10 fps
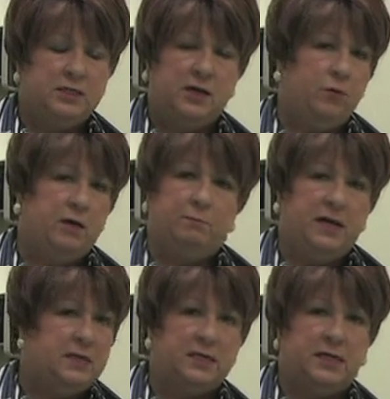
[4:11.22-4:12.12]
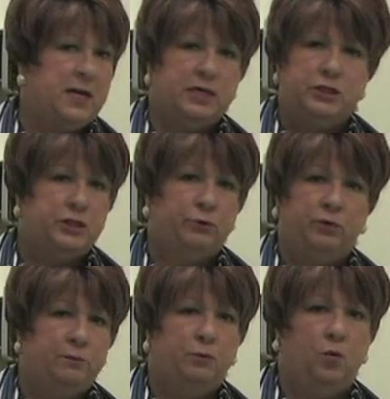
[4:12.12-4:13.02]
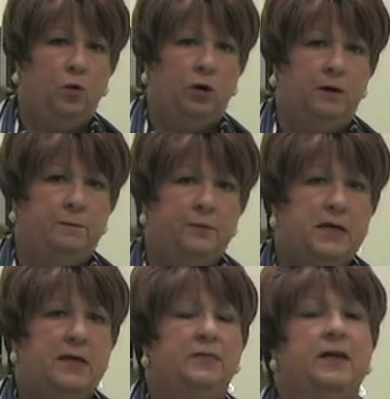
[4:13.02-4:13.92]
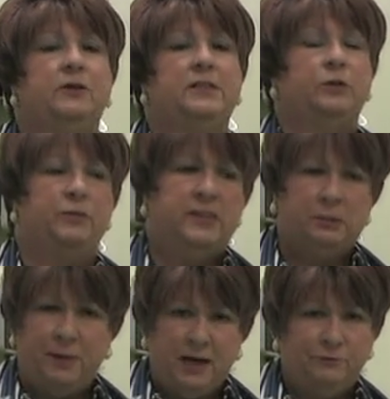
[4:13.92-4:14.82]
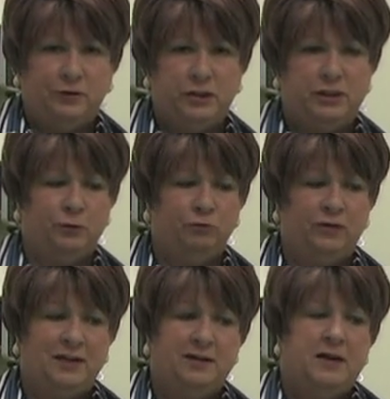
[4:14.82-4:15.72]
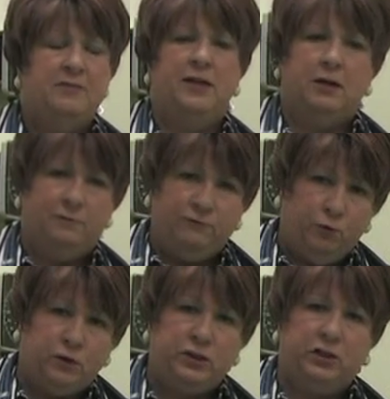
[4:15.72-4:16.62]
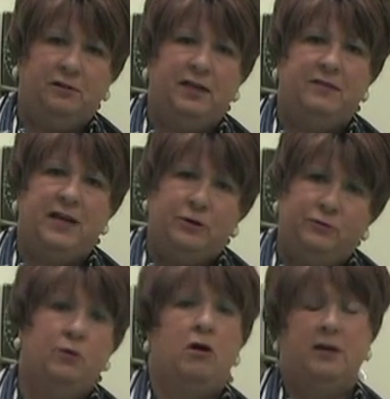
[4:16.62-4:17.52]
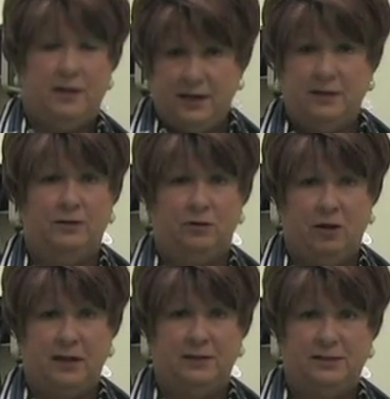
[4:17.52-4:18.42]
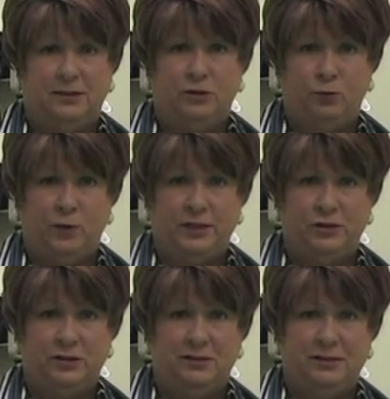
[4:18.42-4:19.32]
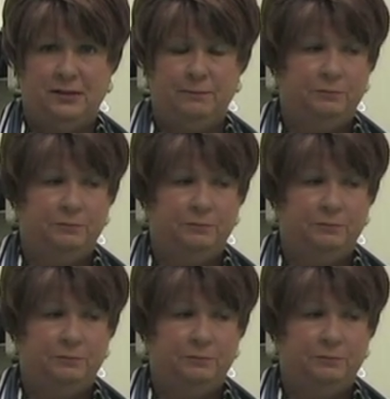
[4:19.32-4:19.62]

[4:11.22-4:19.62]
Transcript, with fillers: so, it makes an instant rapport there is a respect for children that unfortunately they do not get in a lot of situations.